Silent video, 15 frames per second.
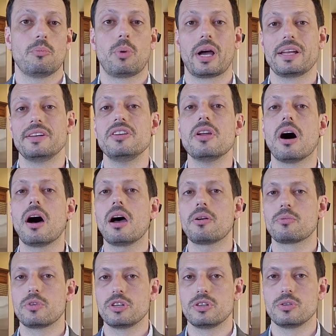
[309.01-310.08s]
by
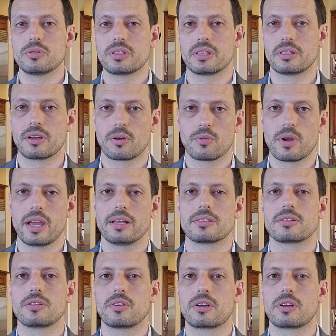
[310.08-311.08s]
not reducing their rates,